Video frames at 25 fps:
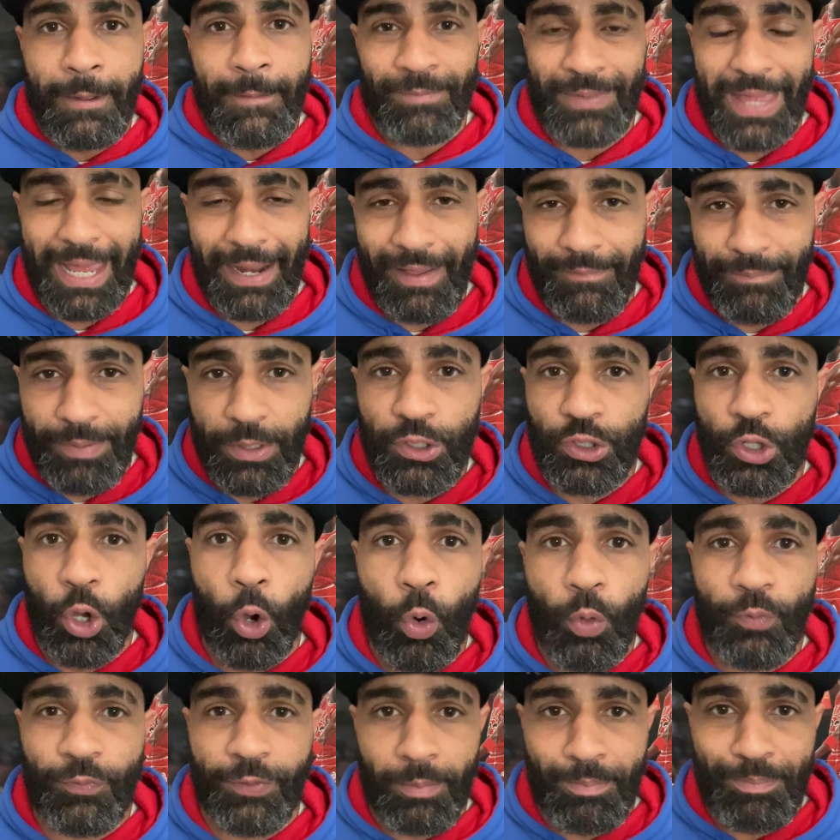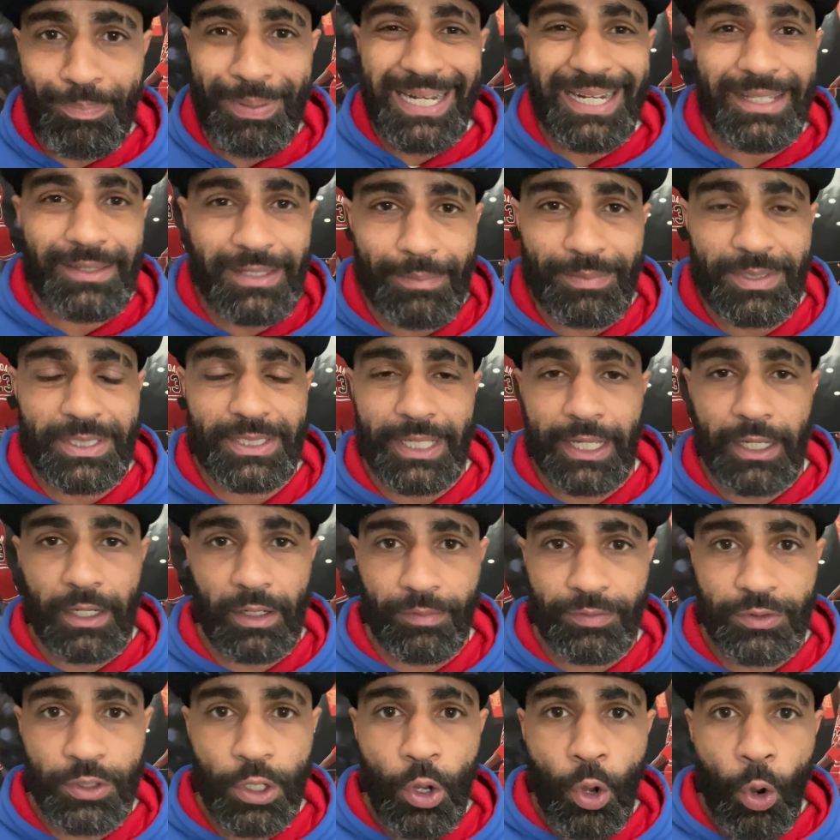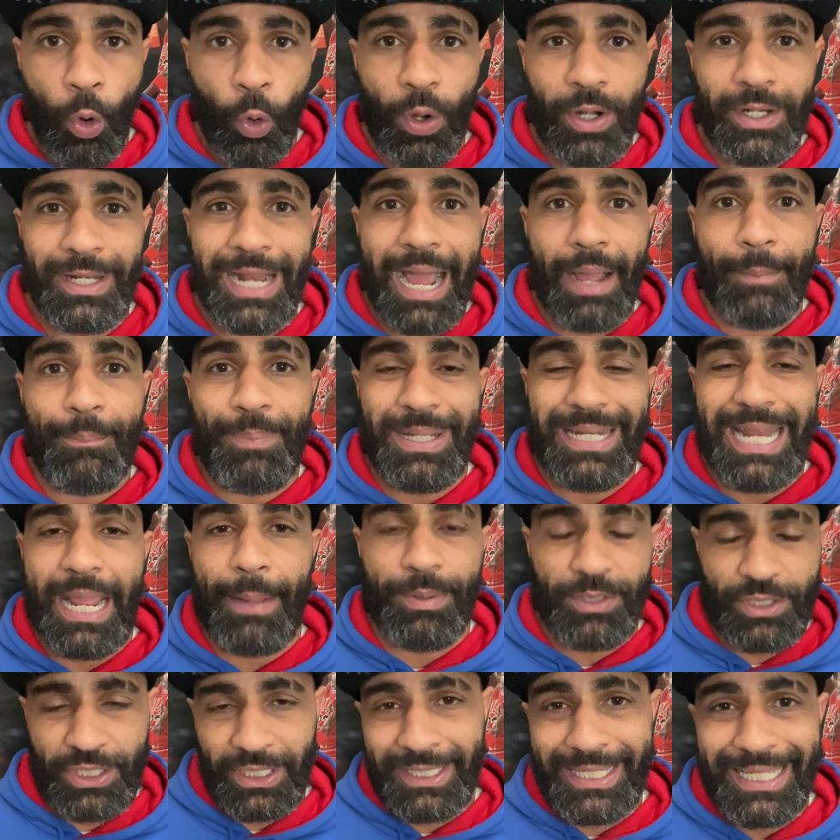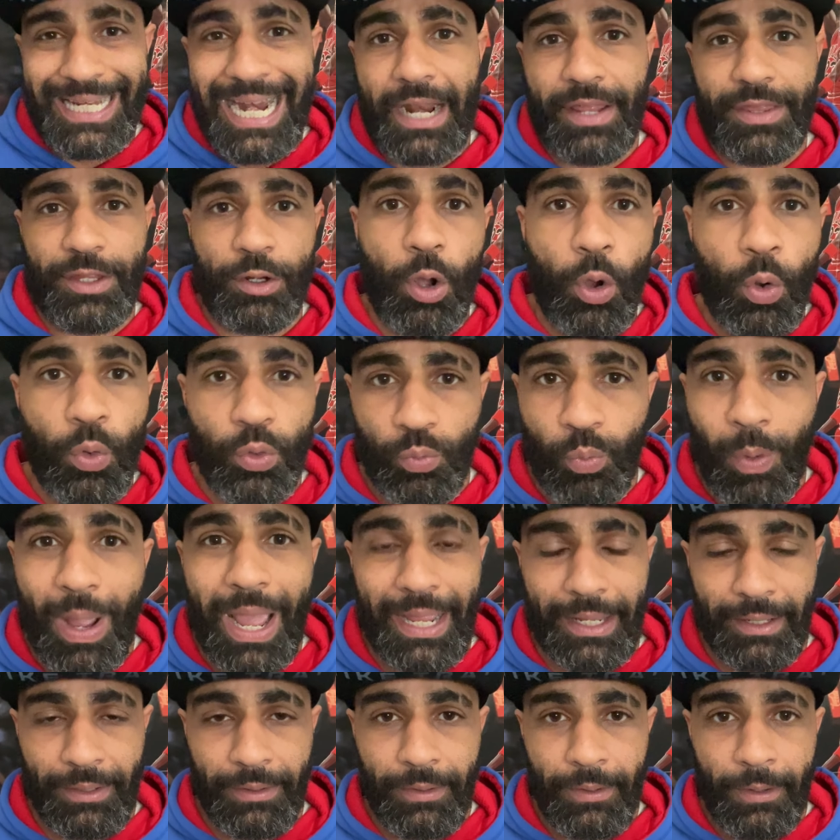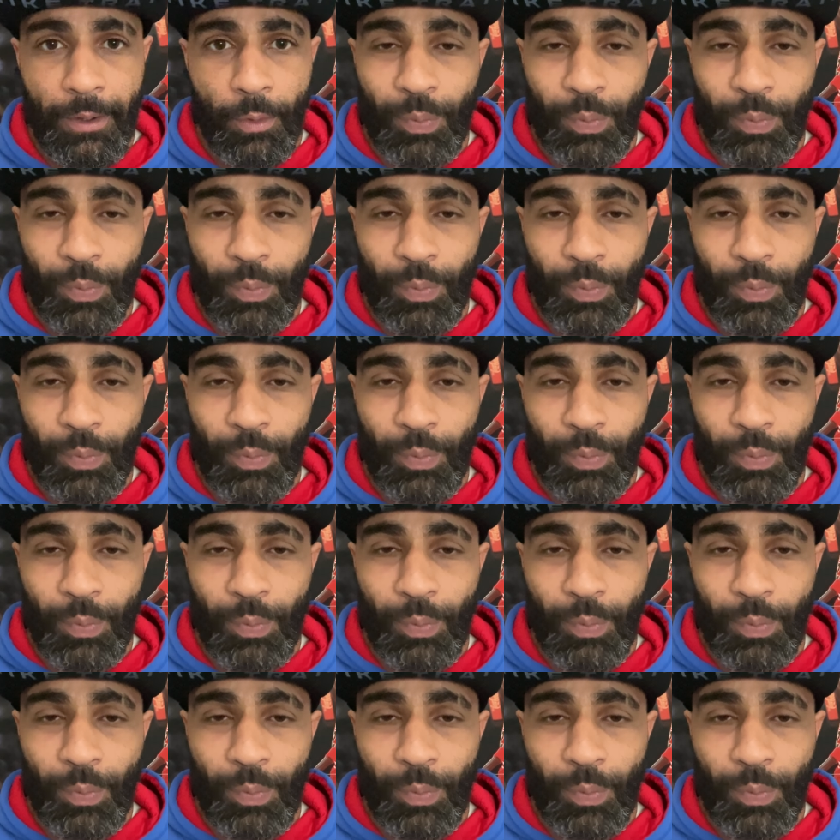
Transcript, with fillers: that have been known for beating themselves or not being able to get out of their own way.